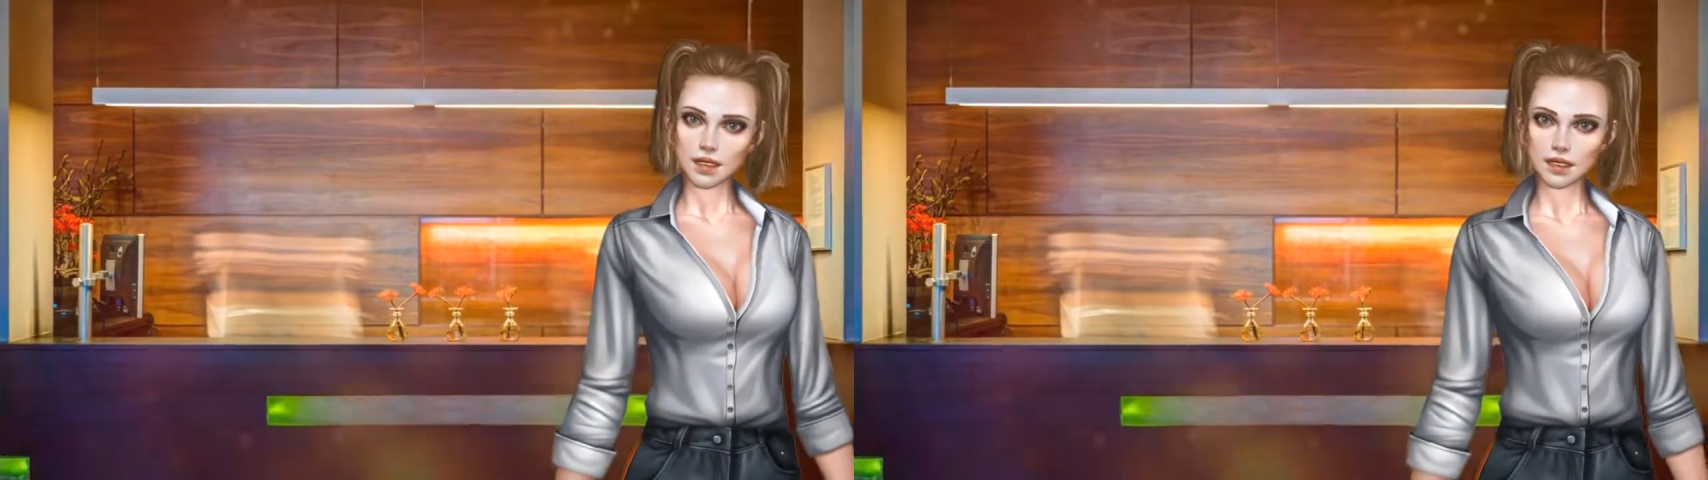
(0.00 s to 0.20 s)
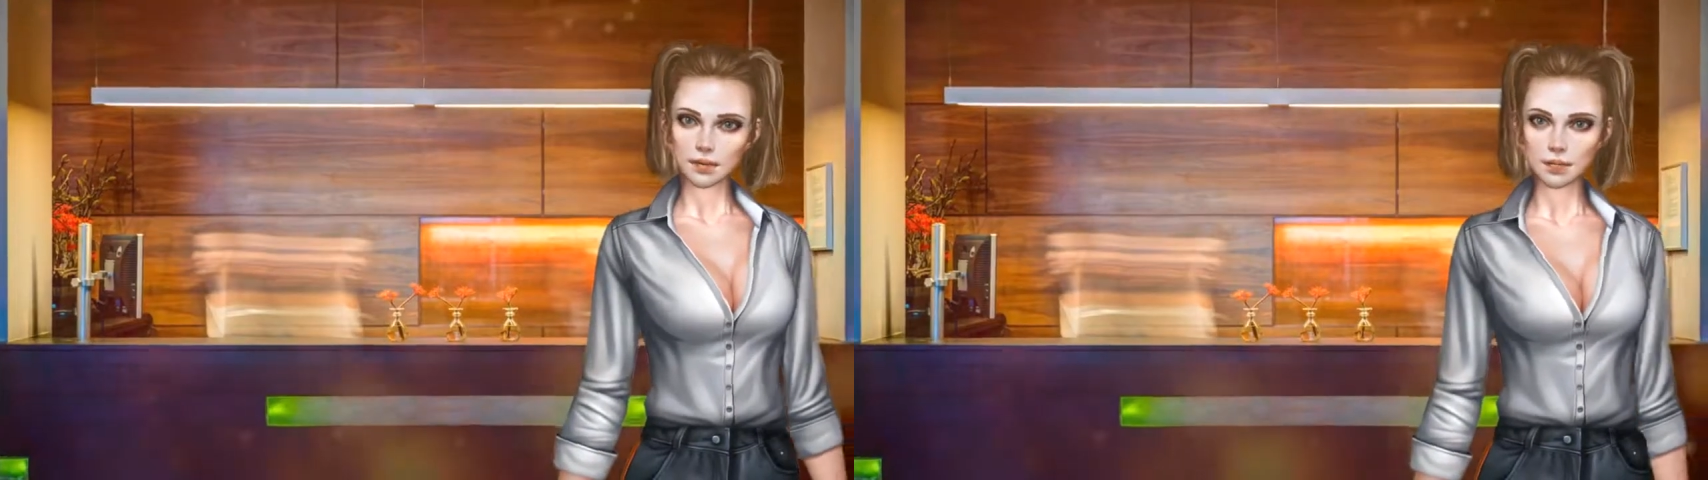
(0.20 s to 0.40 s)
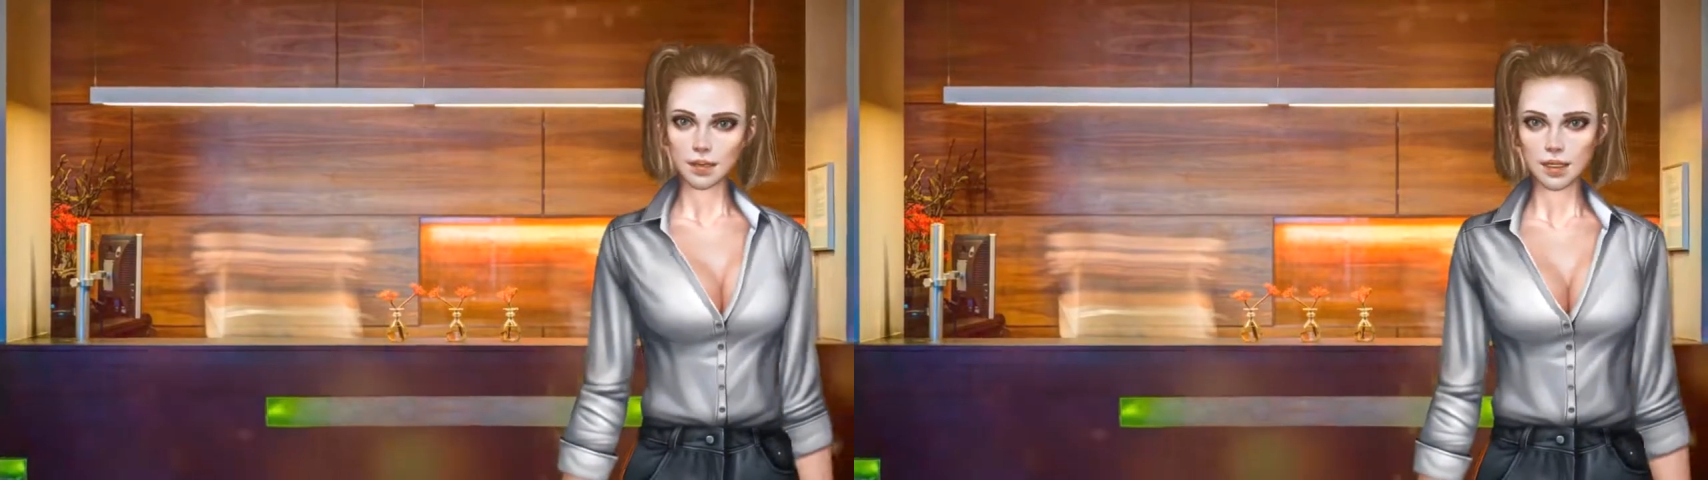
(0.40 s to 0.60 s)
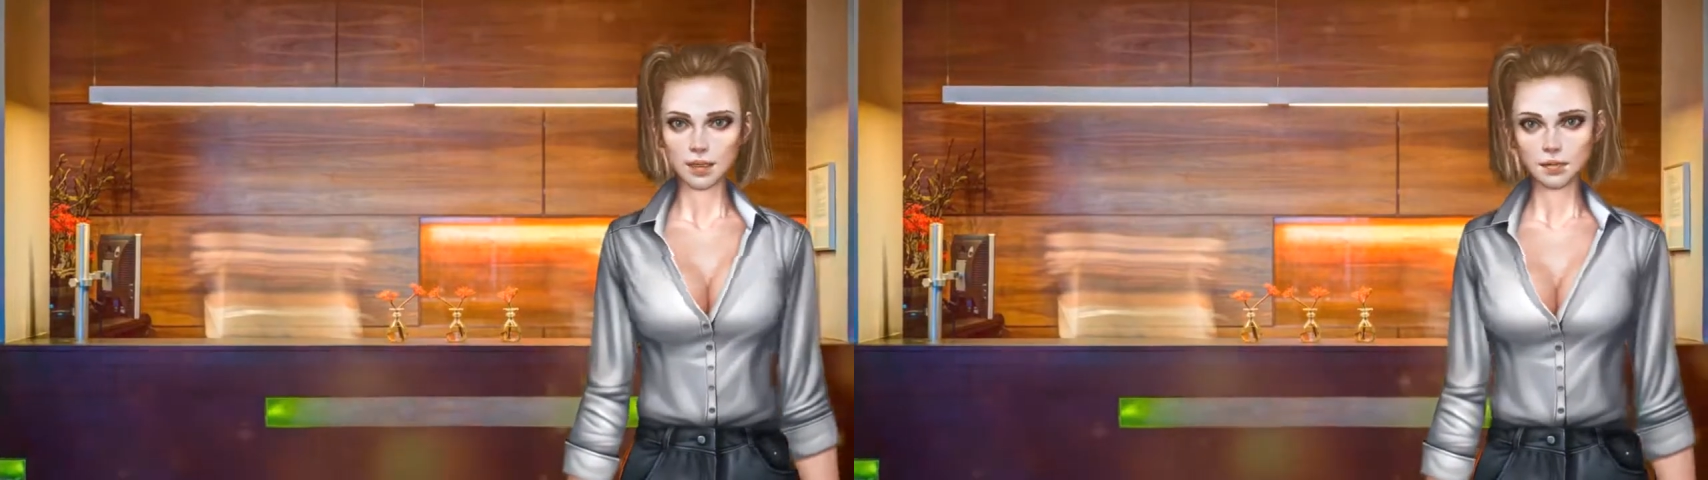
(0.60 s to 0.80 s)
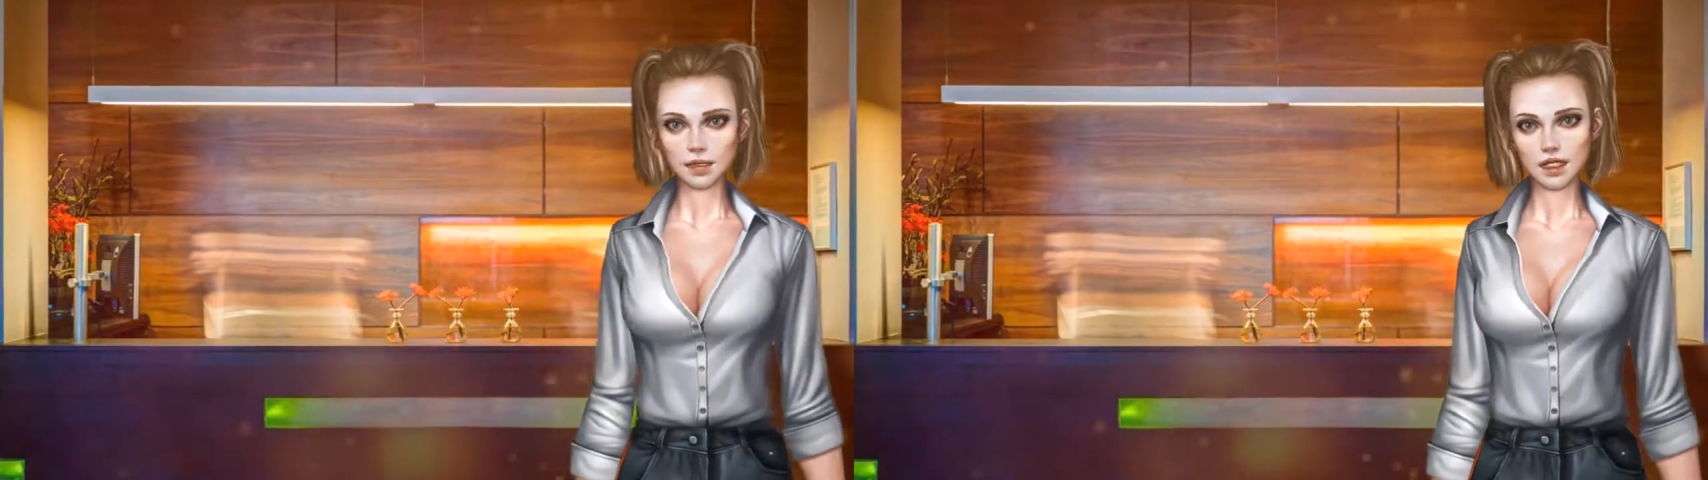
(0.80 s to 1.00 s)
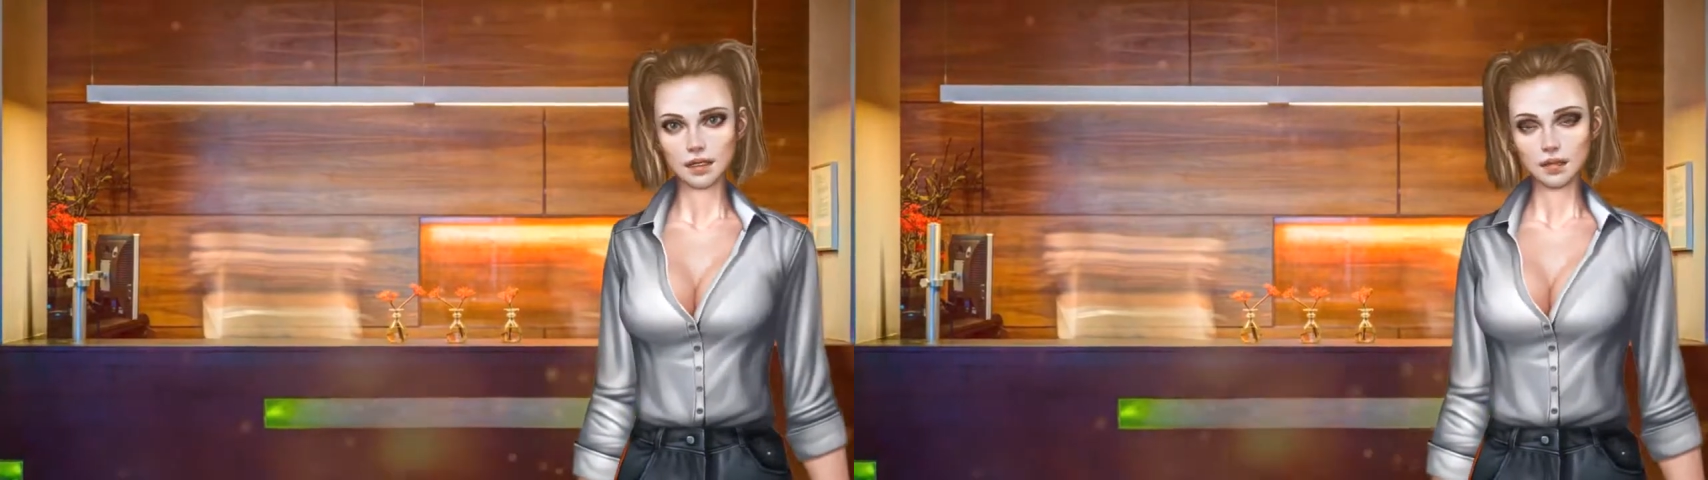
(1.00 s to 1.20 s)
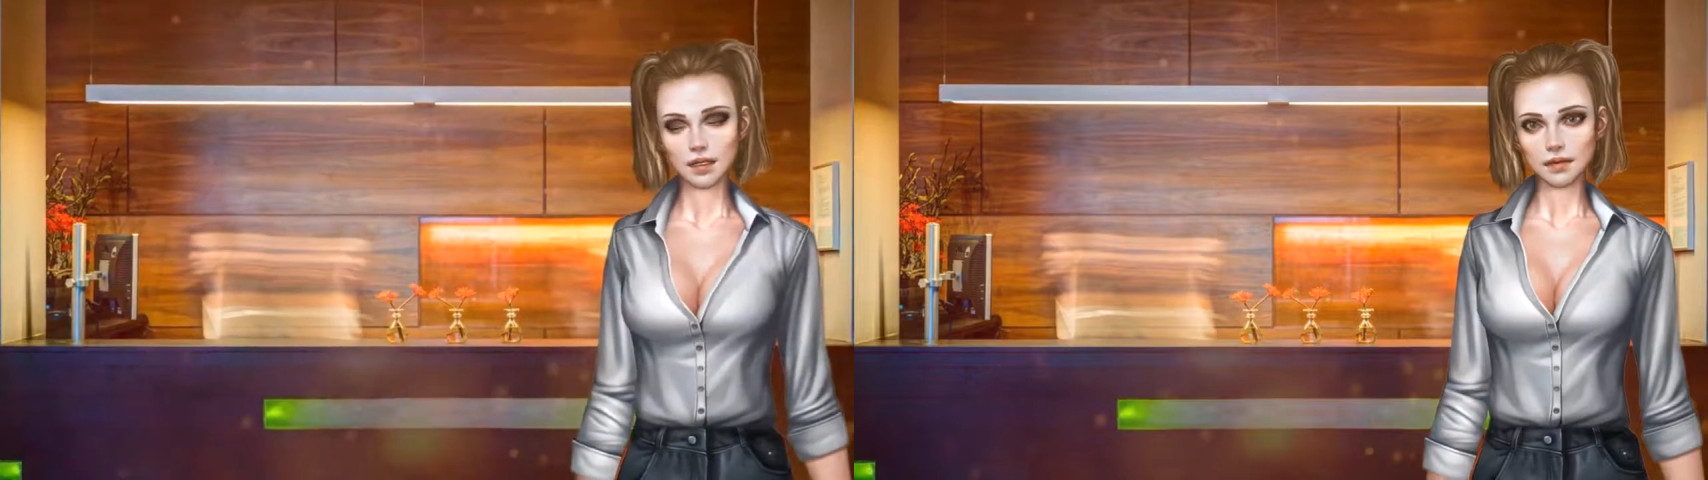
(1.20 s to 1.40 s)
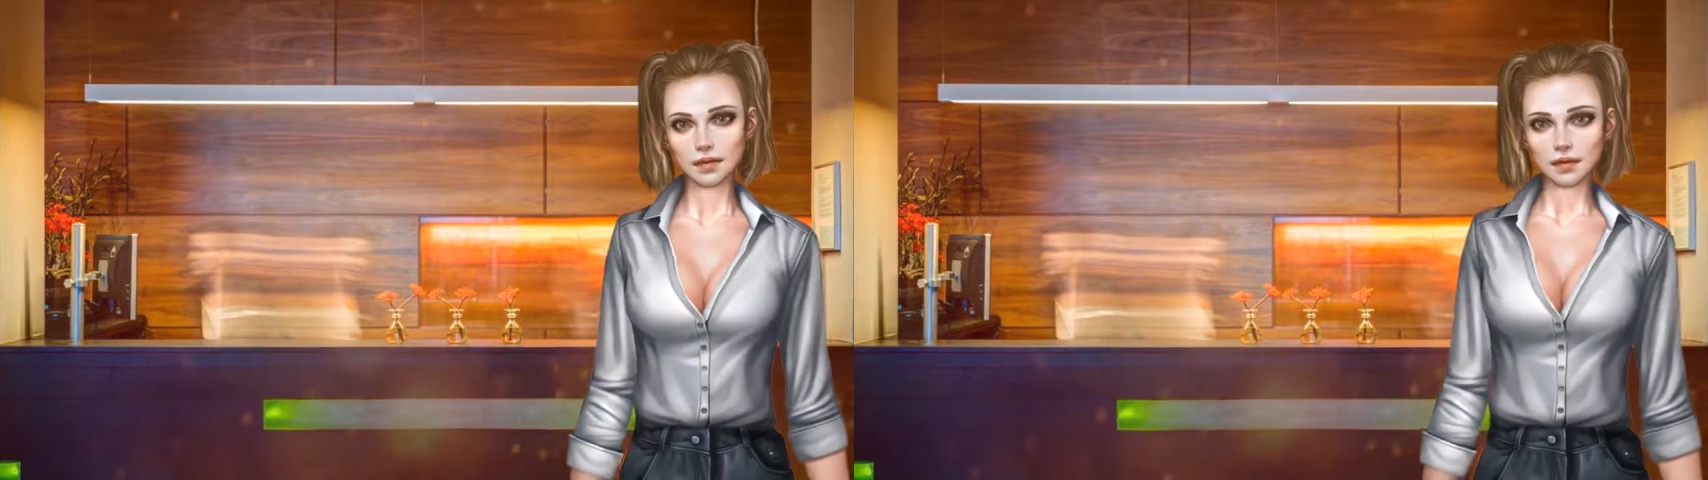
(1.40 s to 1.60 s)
glamorous surroundings.